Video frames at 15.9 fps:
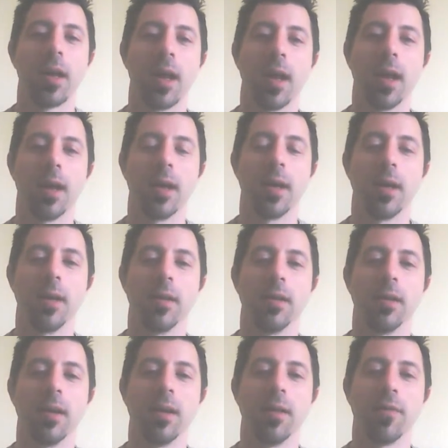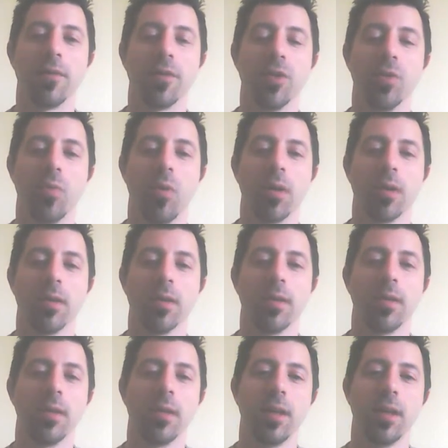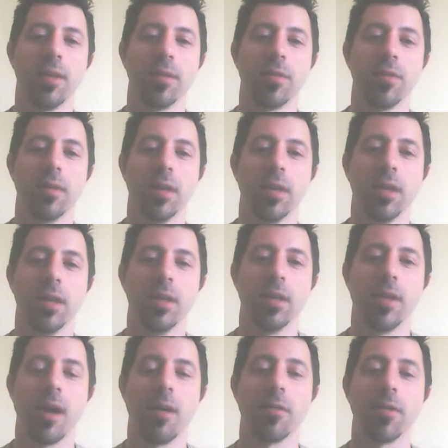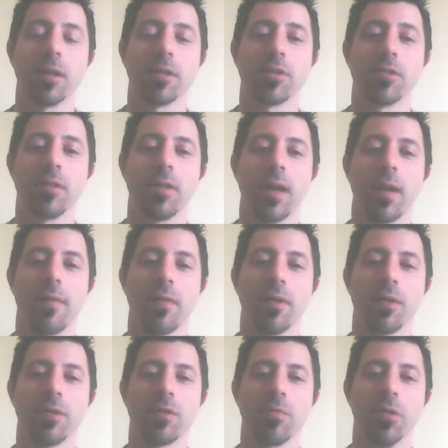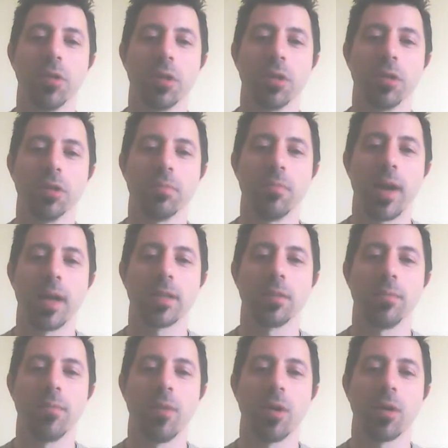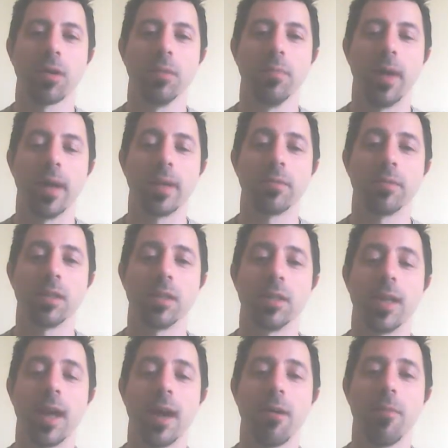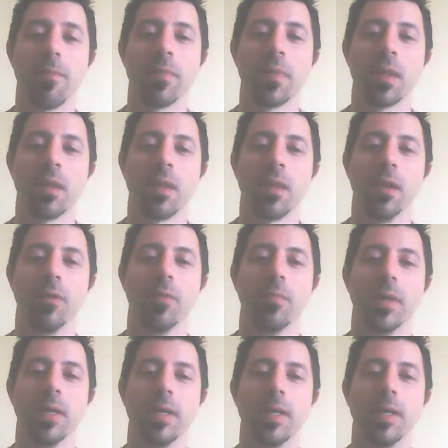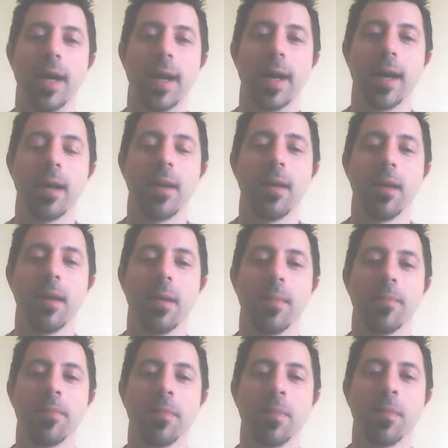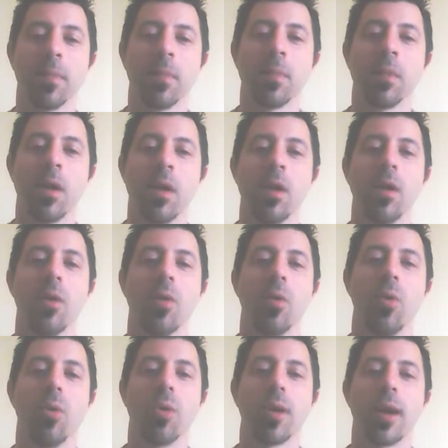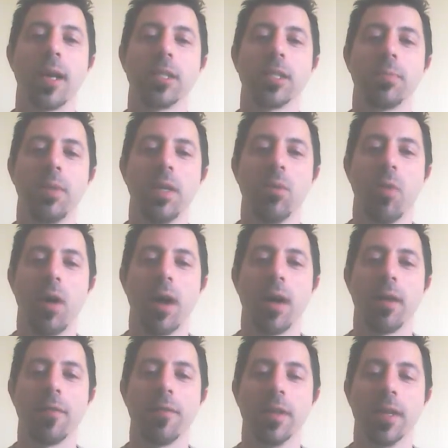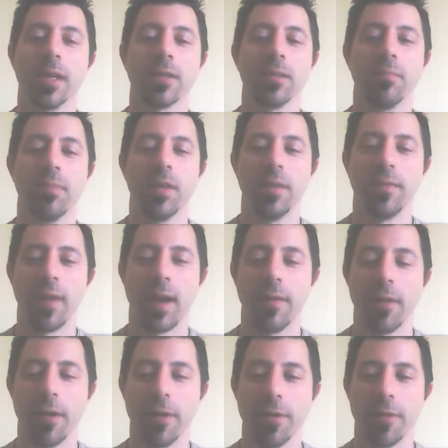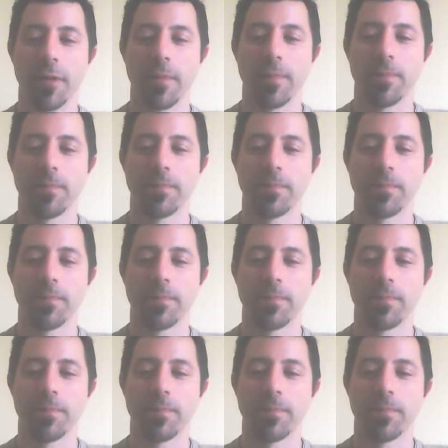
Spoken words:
And if you wanted either the Dow Industrial Average, where you could just match the market, match the Dow, it would be DIA, or SPY for the S&P 500.